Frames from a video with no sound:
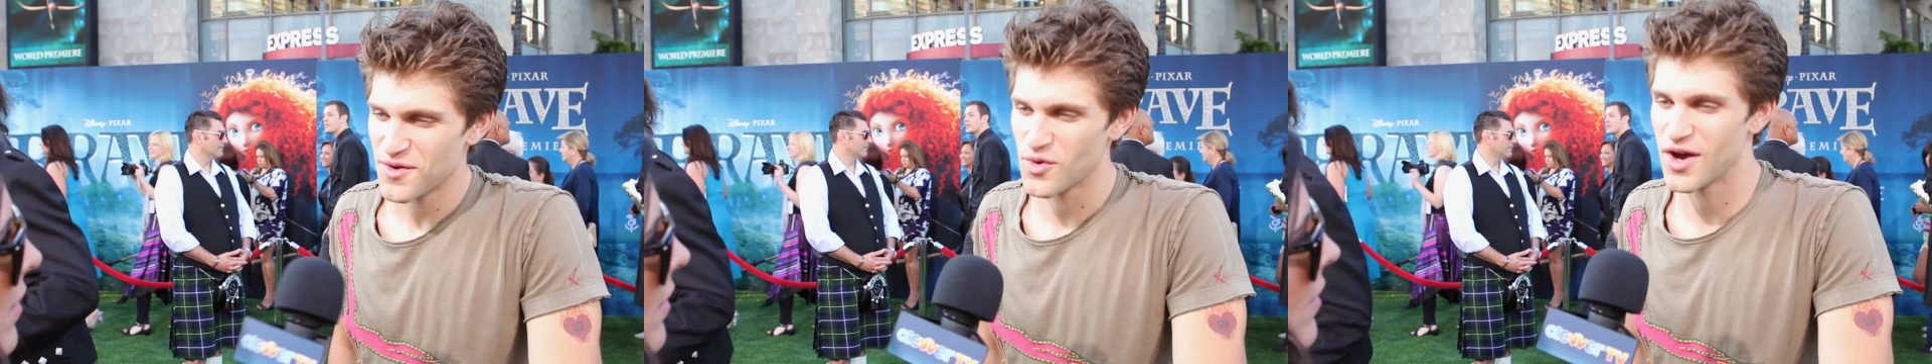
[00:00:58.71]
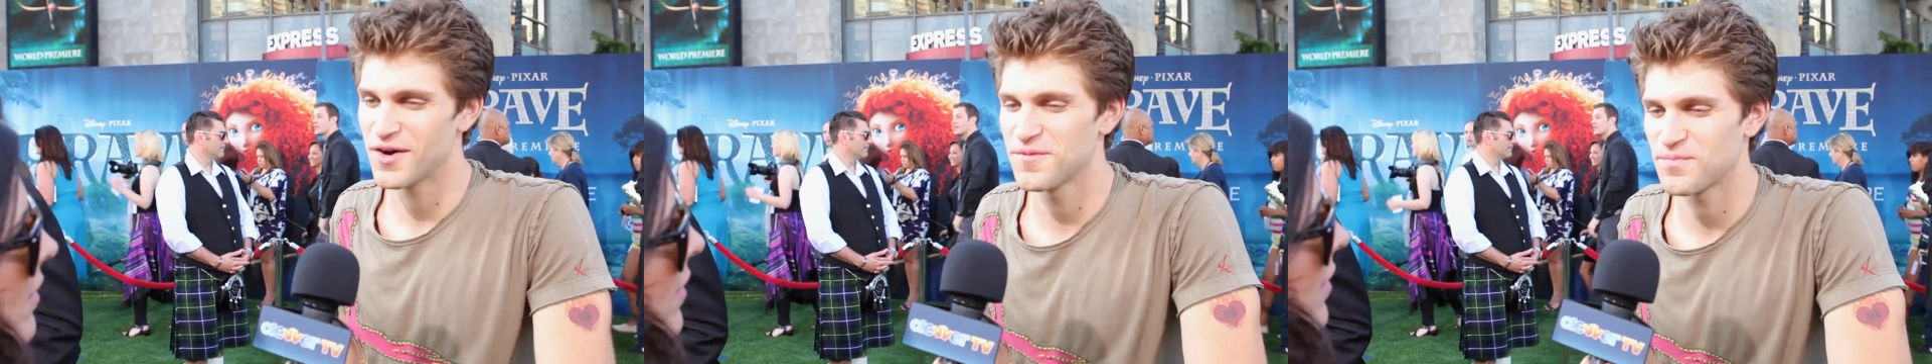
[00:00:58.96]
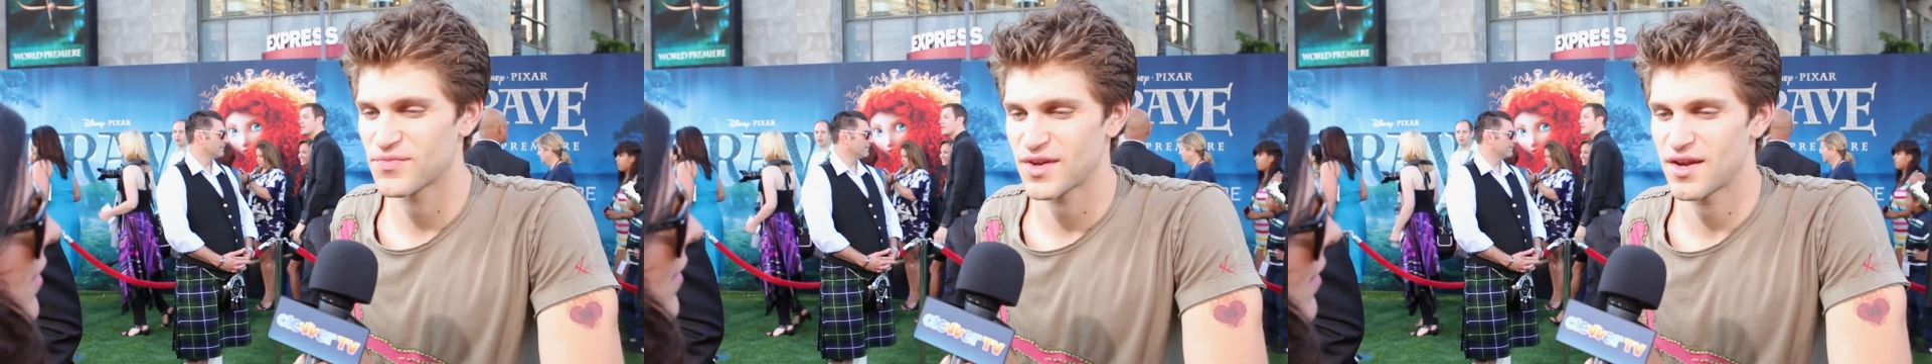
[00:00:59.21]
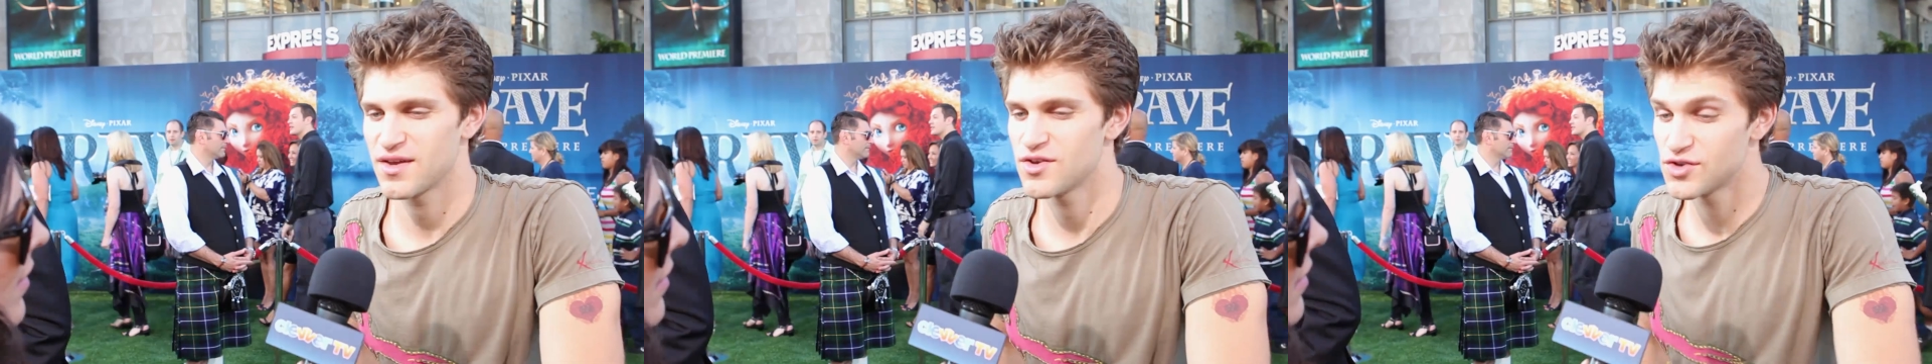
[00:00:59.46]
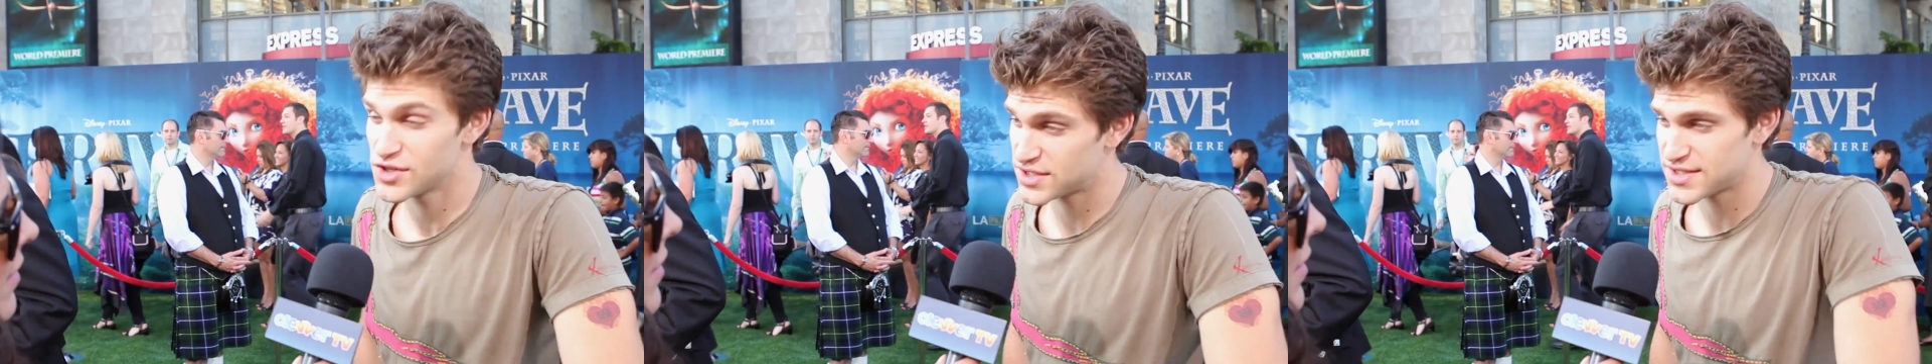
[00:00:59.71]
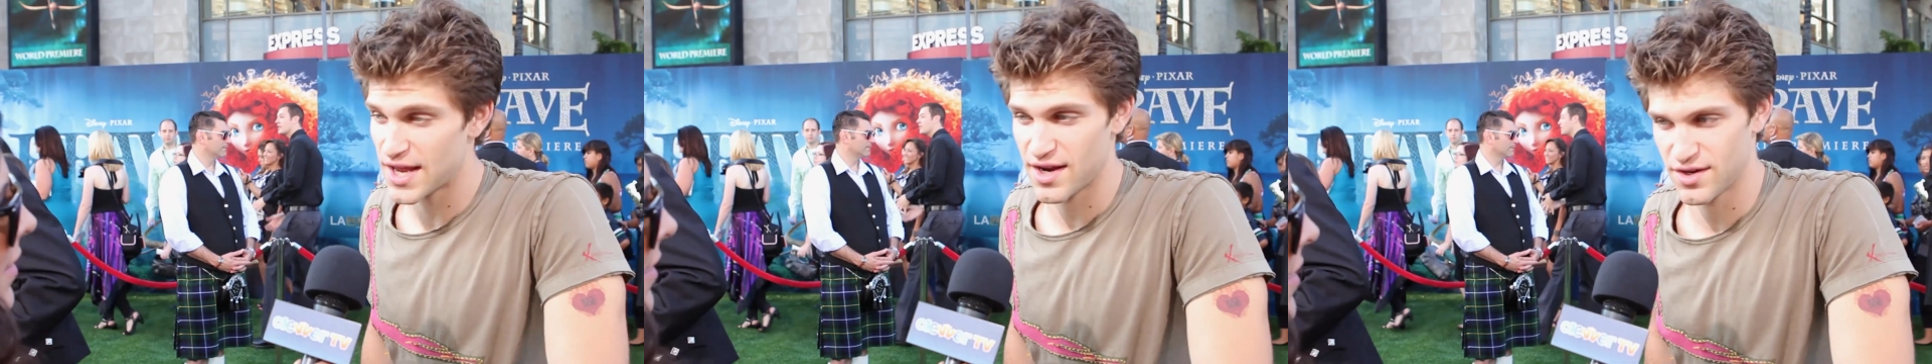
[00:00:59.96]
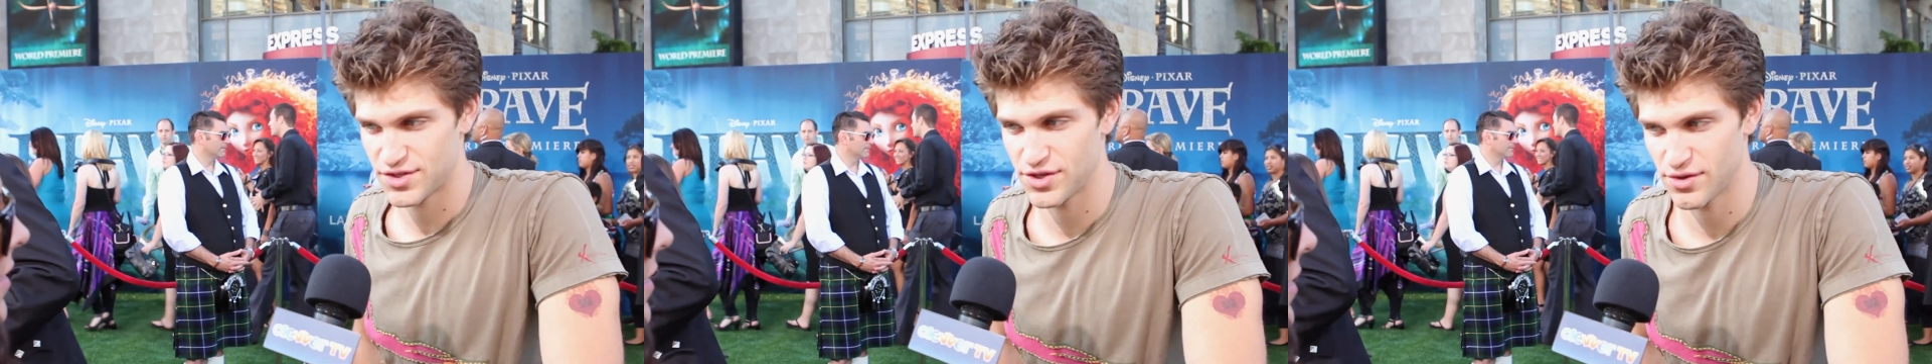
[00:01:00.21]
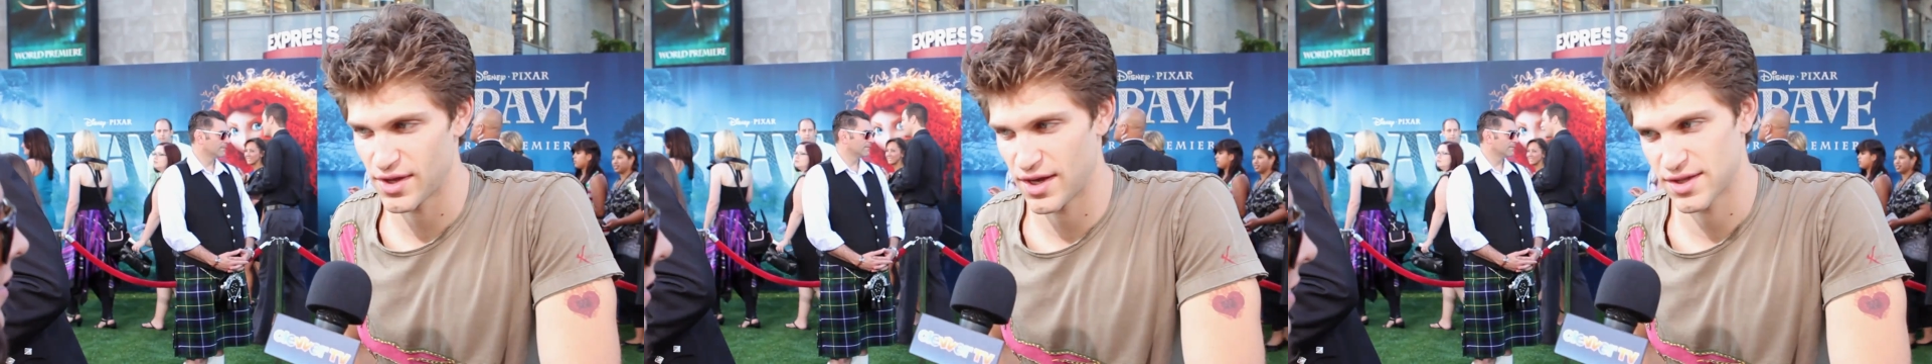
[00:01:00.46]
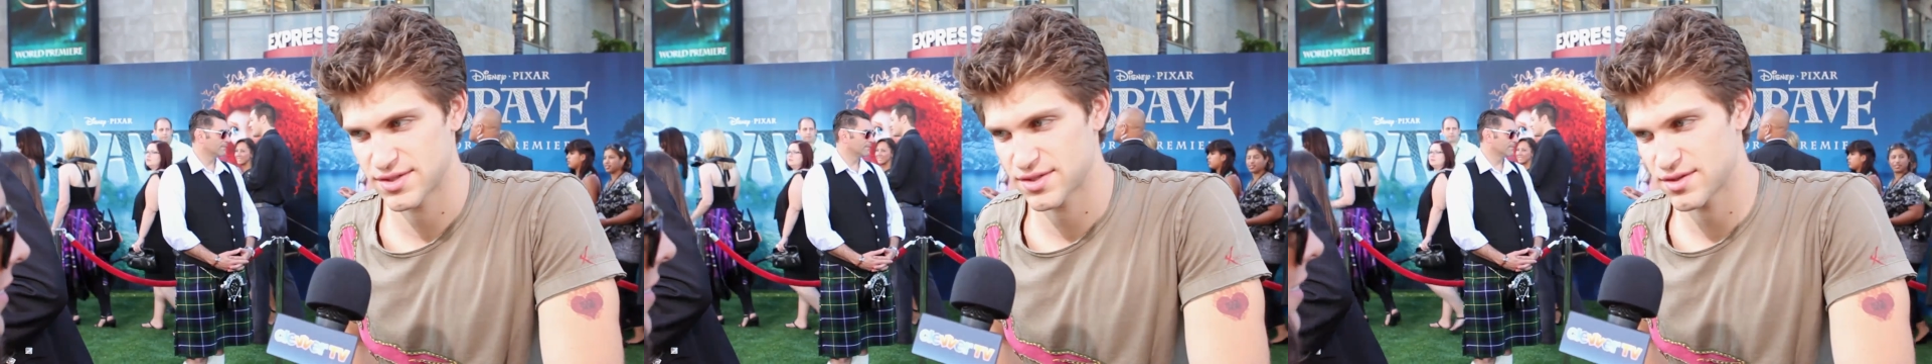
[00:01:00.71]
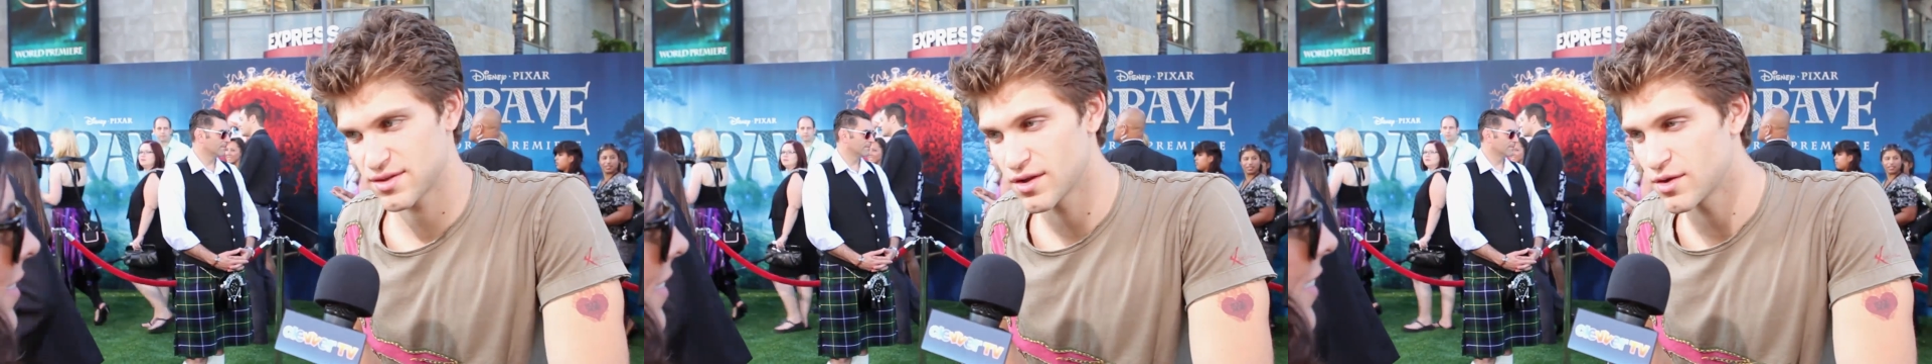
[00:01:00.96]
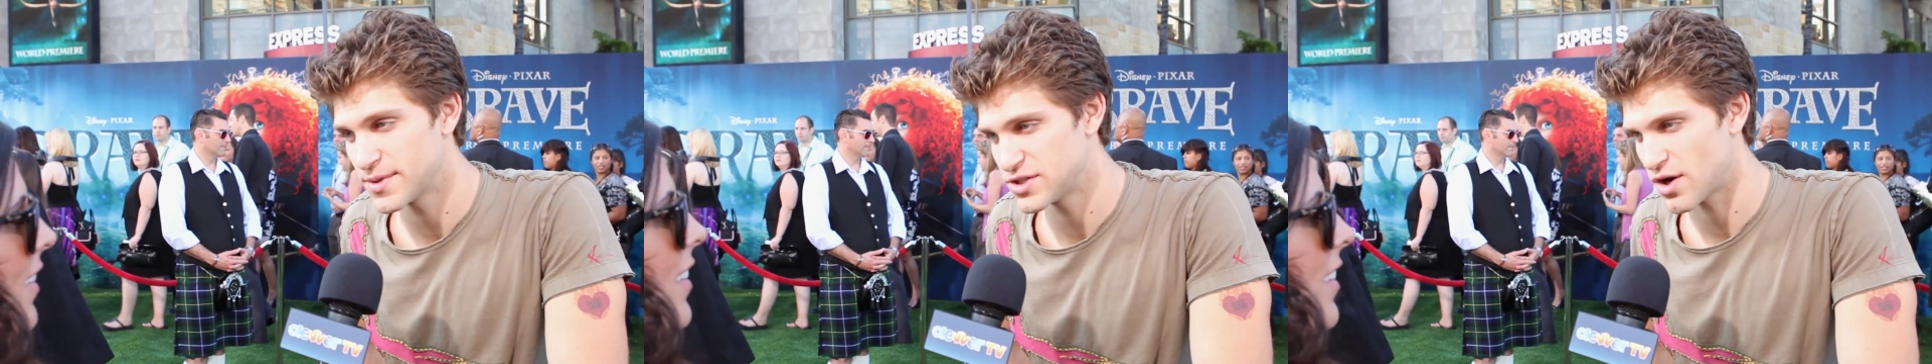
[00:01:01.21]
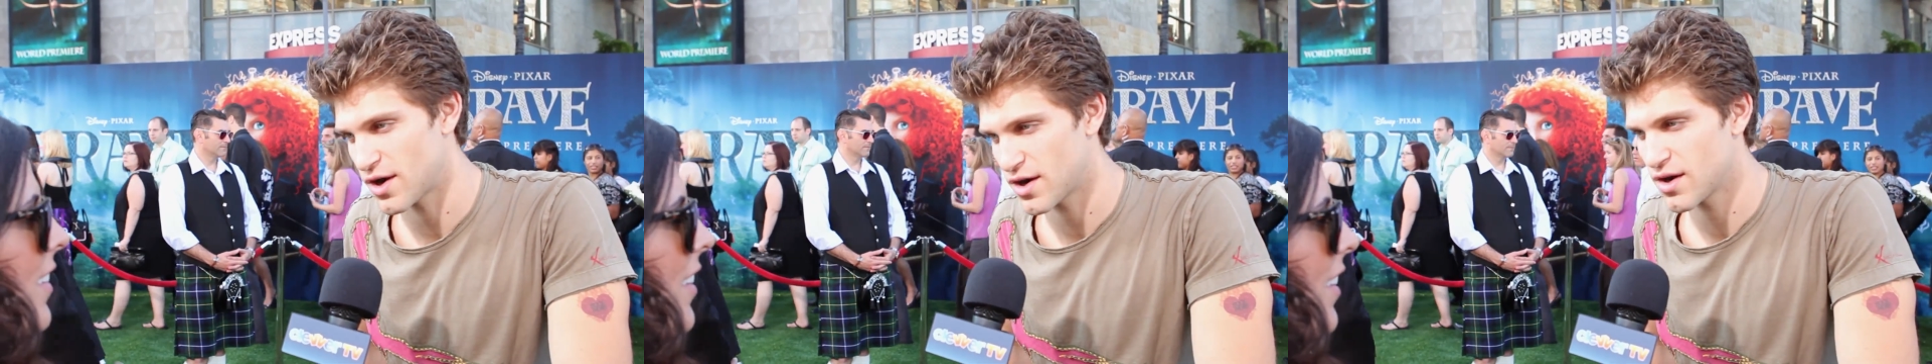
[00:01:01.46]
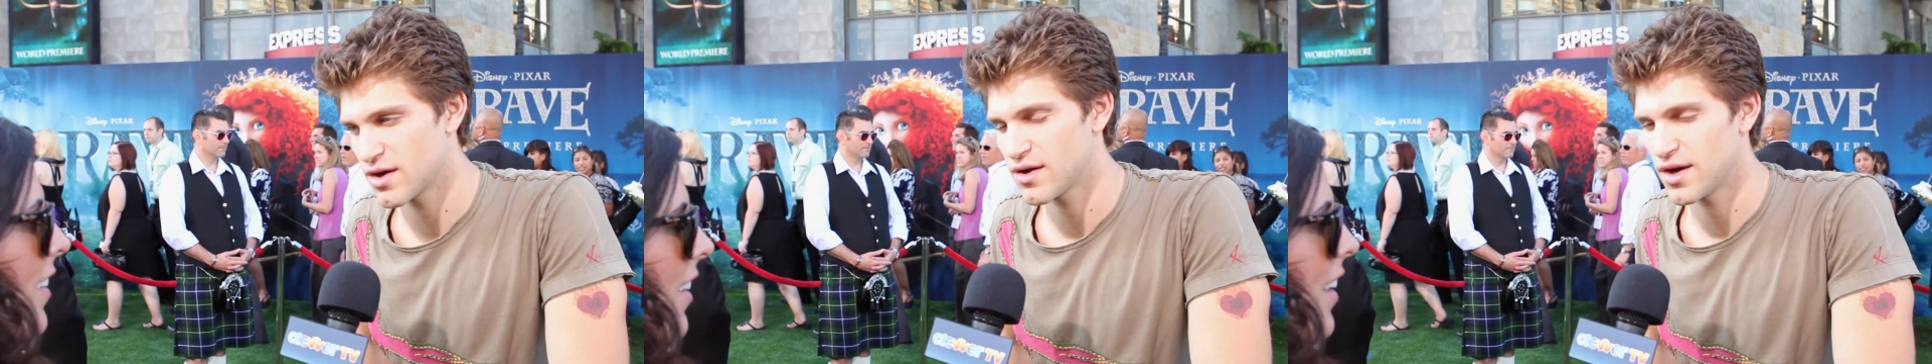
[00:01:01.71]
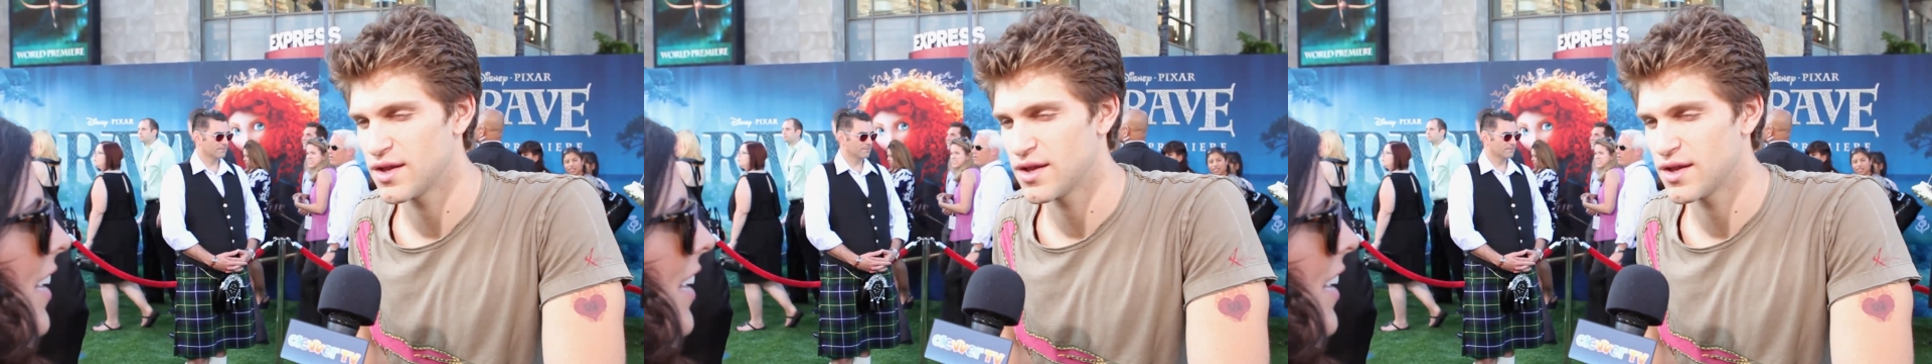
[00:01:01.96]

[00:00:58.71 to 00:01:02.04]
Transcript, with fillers: Well, you just said it too, like it's a little bit darker,